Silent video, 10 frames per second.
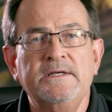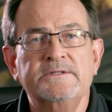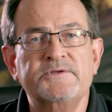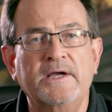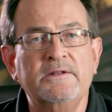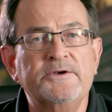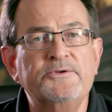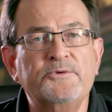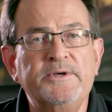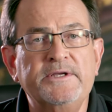Side letter
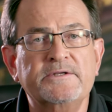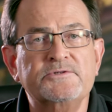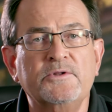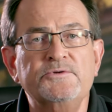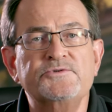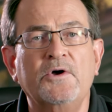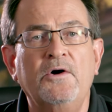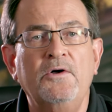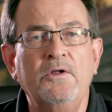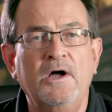3 excludes
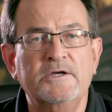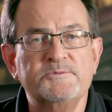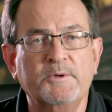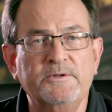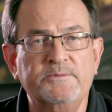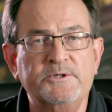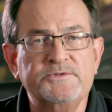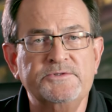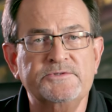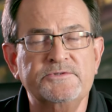all hospital
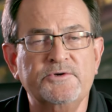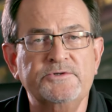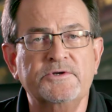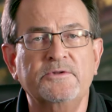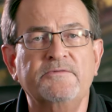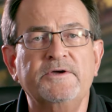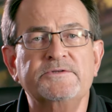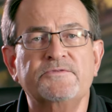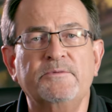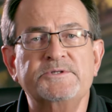admissions and surgical
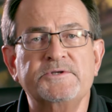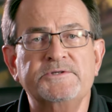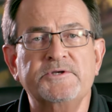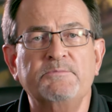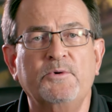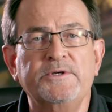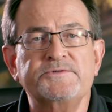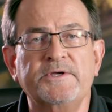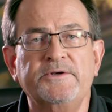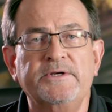events from assessing
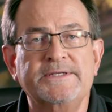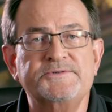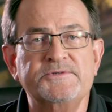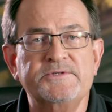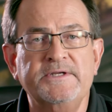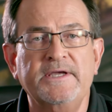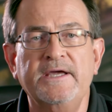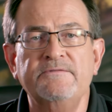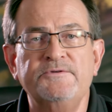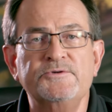points under existing
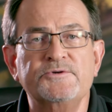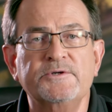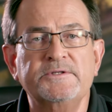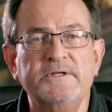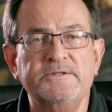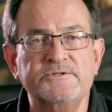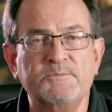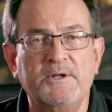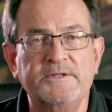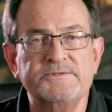and future attendance
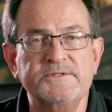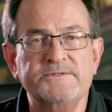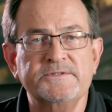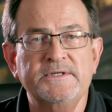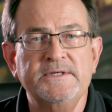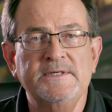policies.